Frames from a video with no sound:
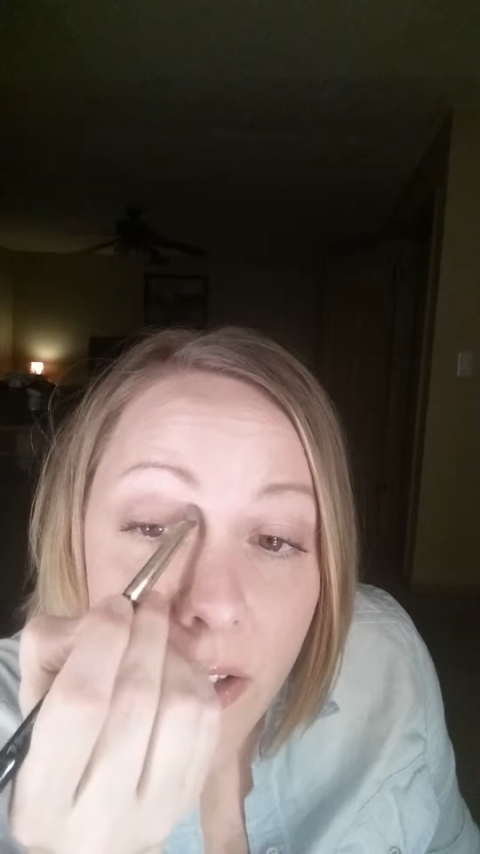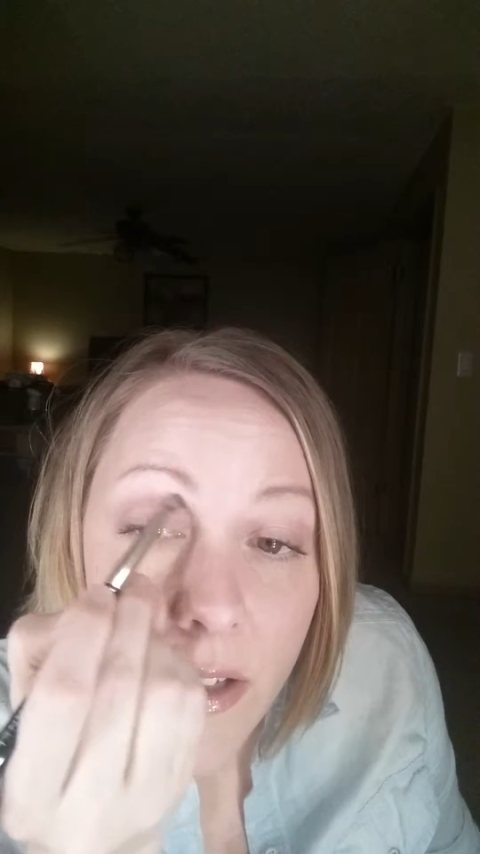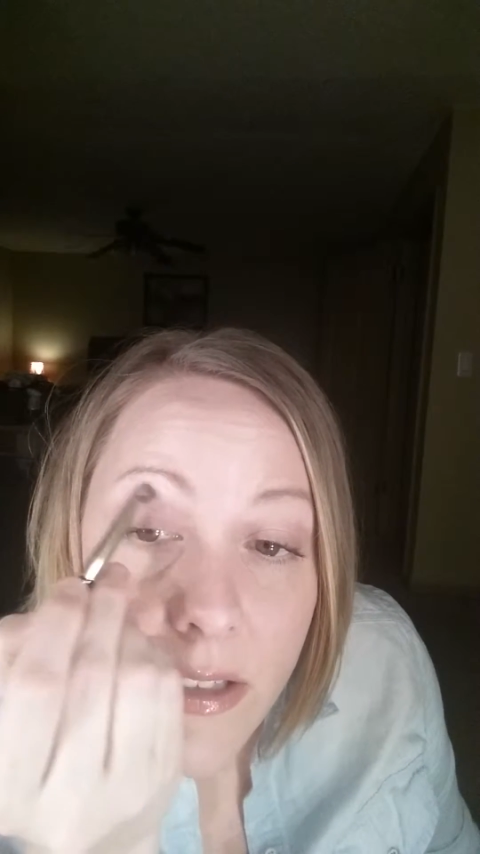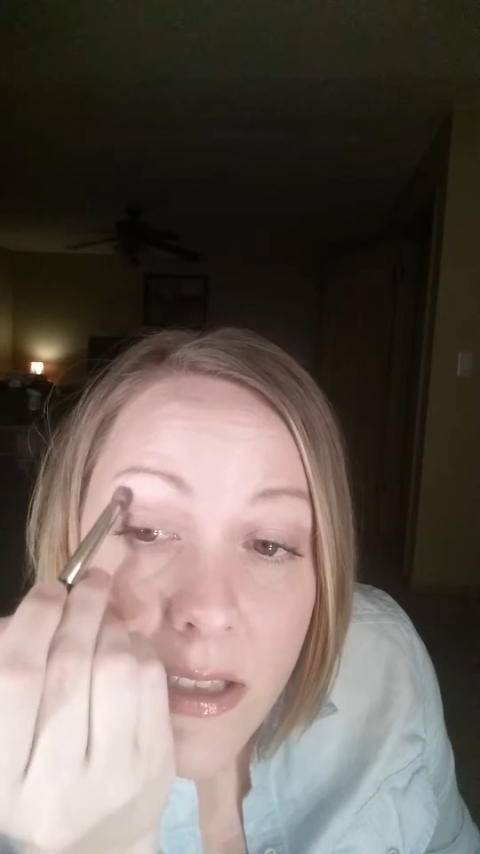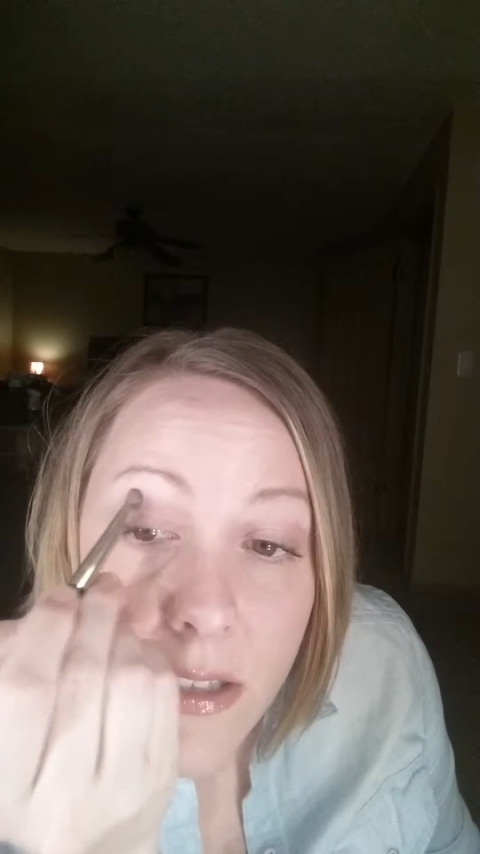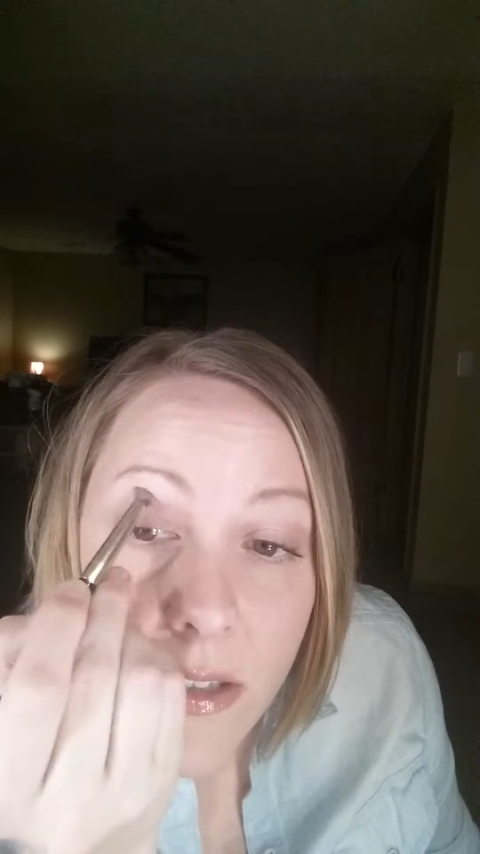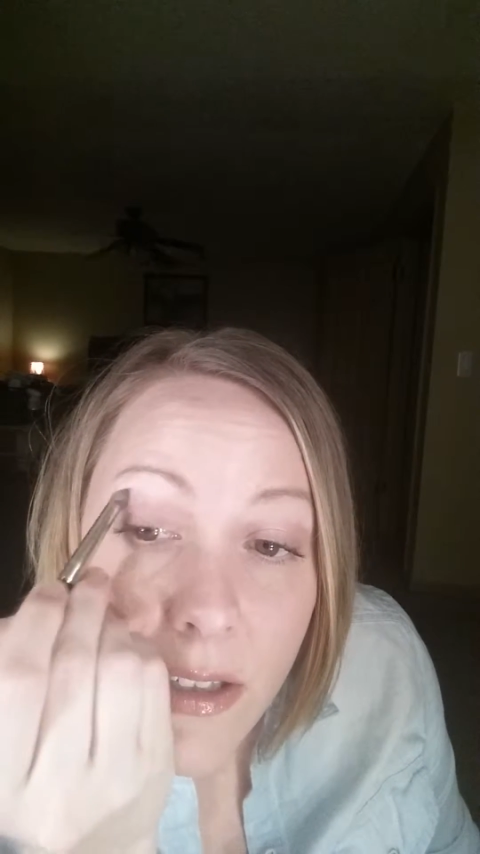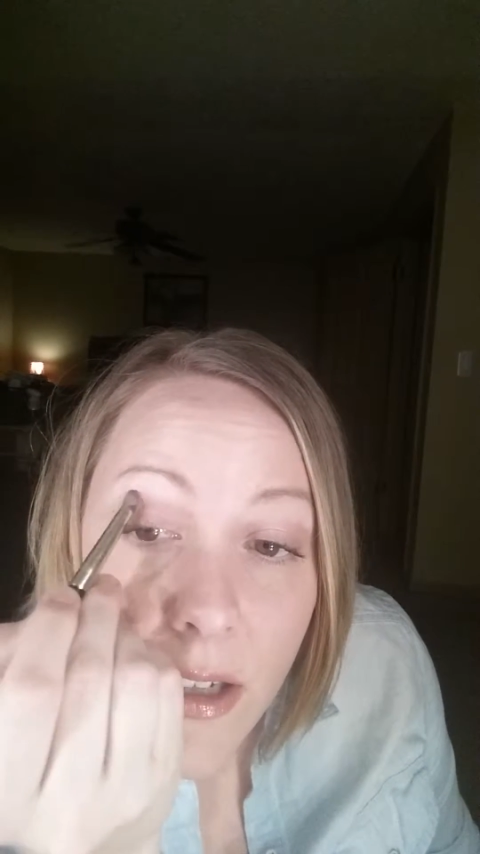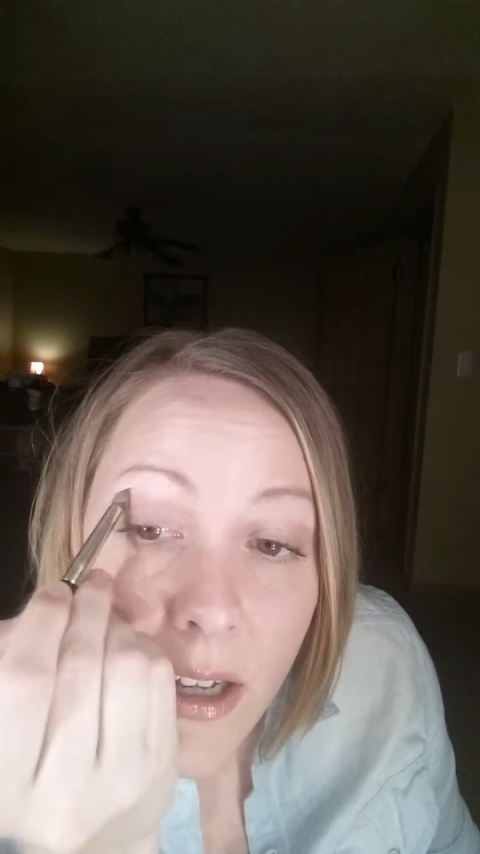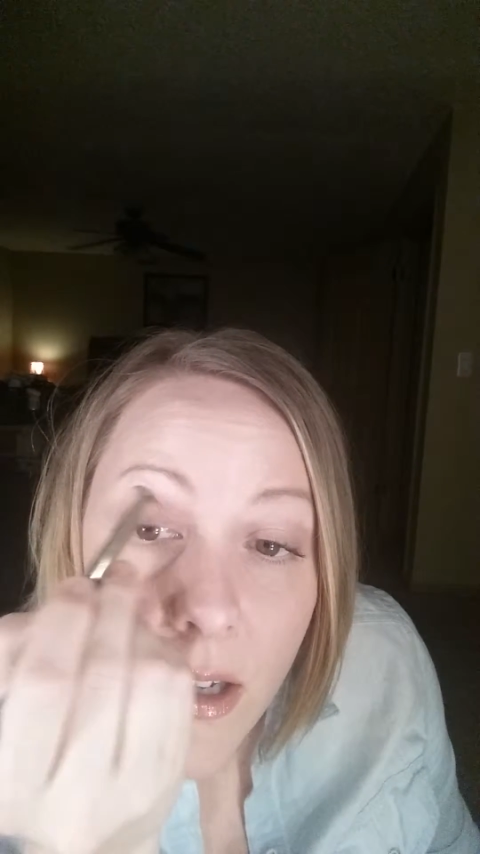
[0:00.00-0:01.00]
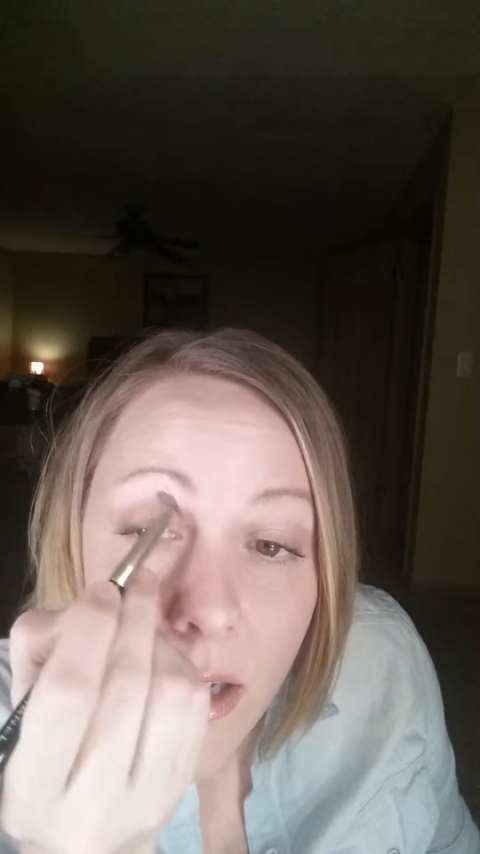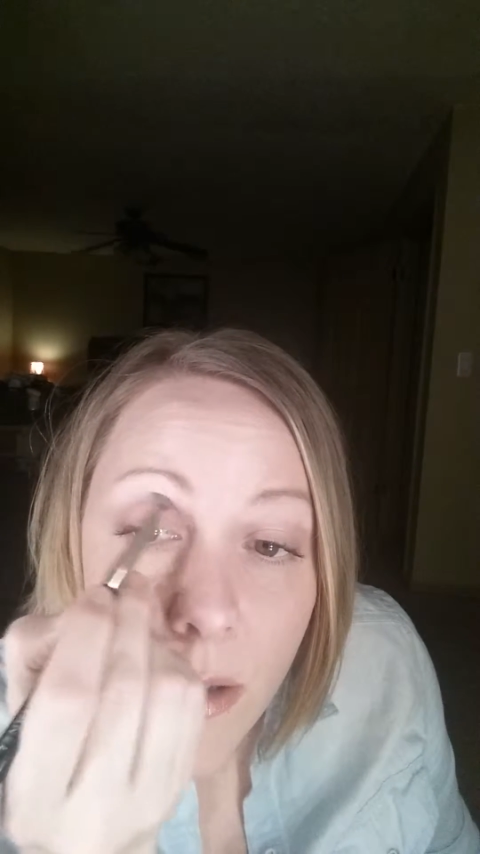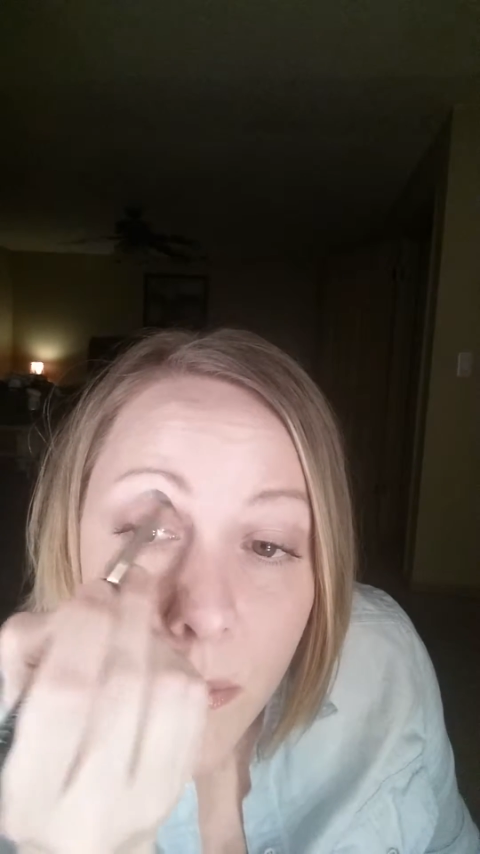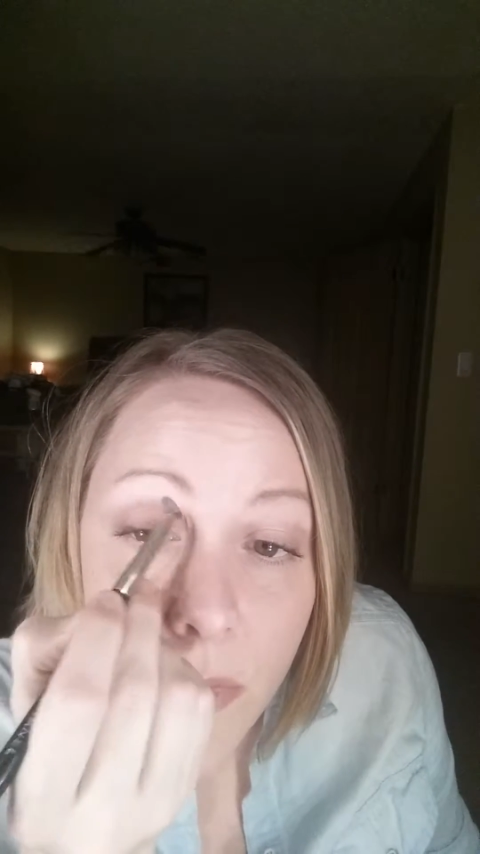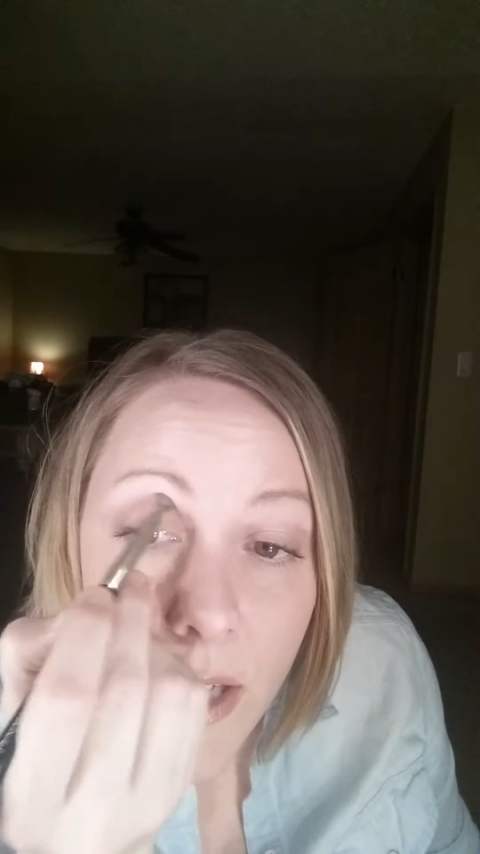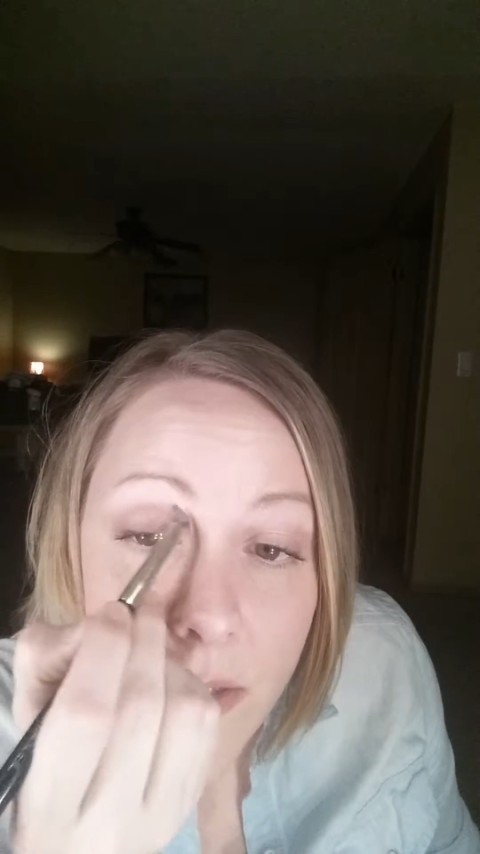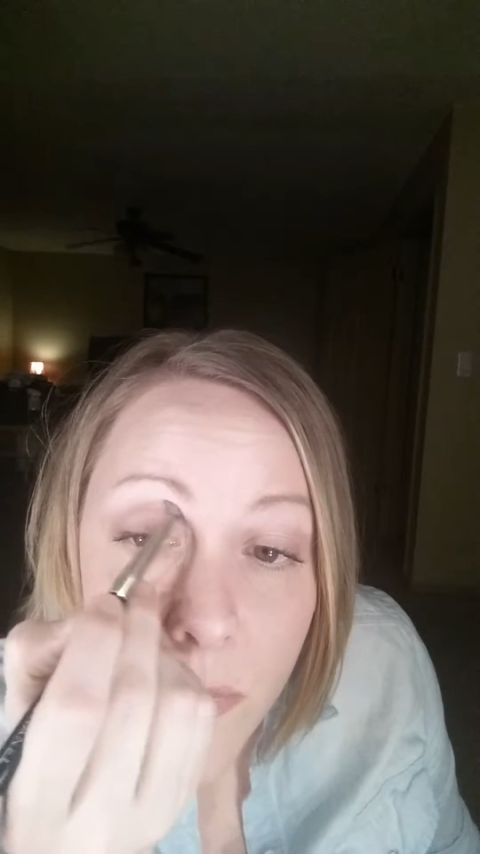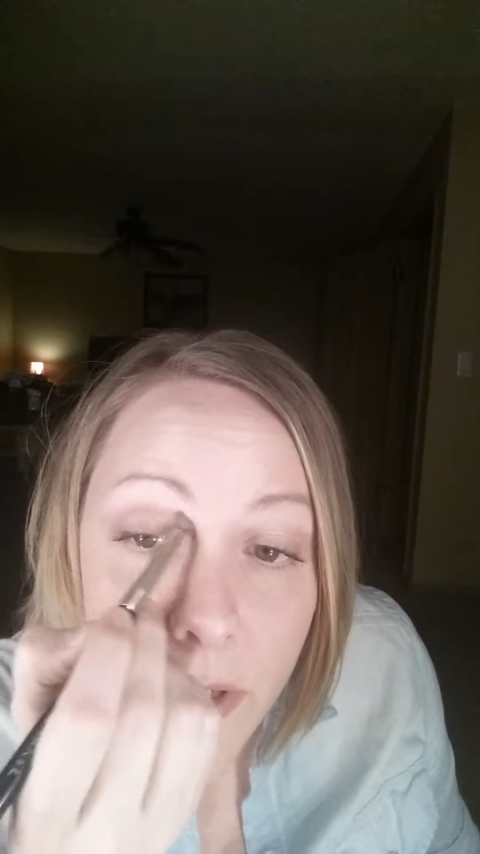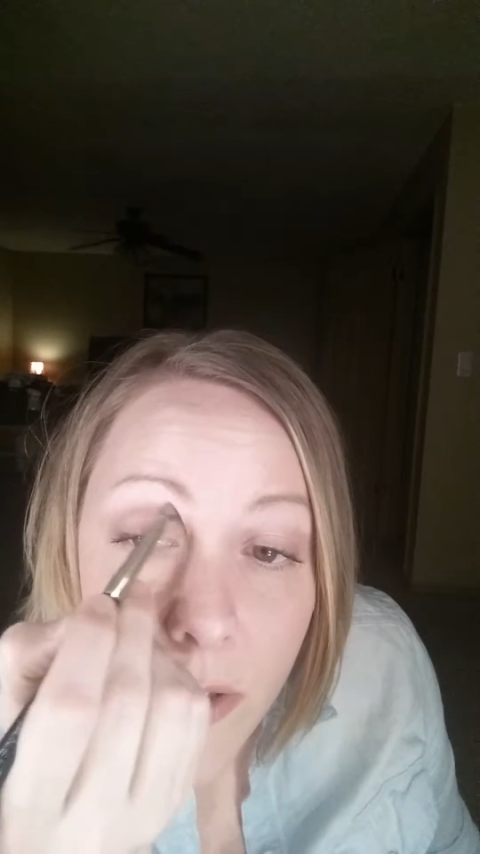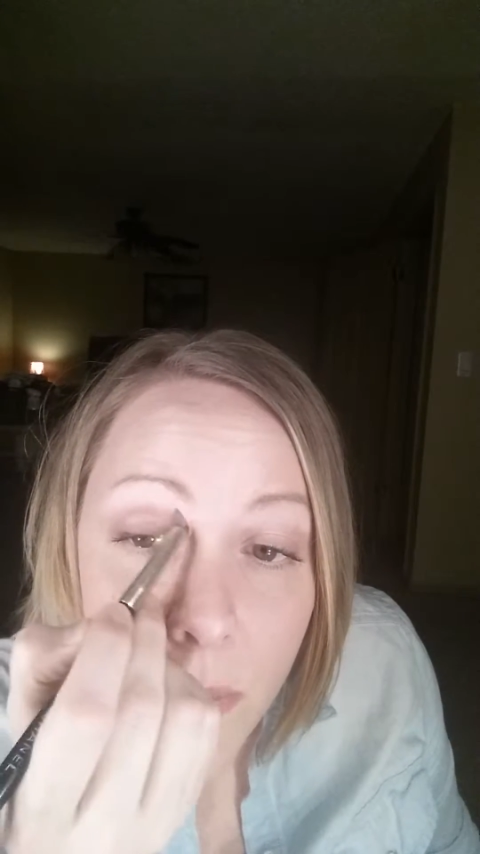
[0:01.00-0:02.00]
because that's
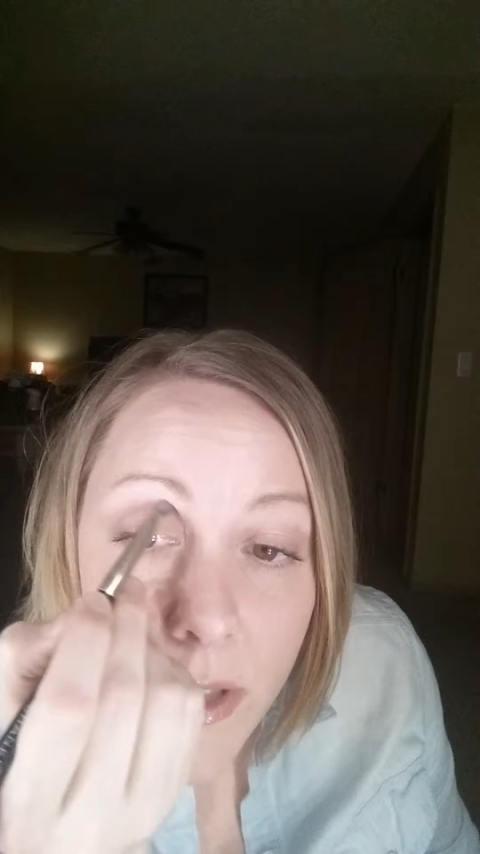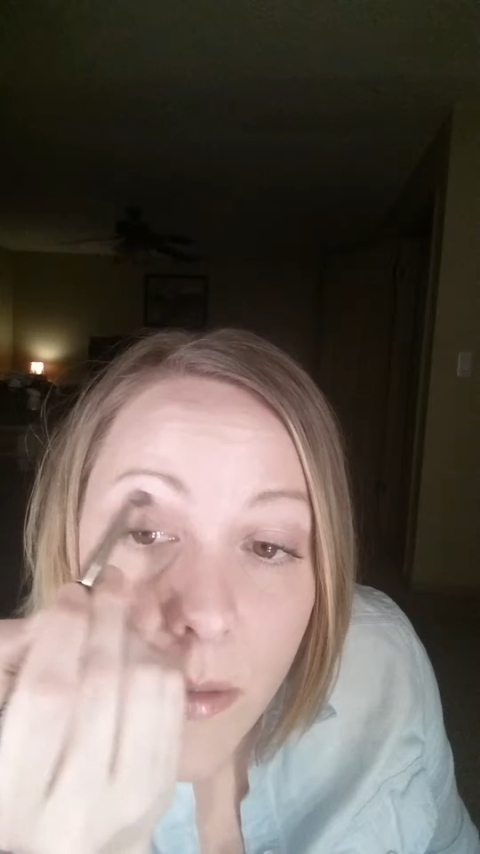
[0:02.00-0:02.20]
where you want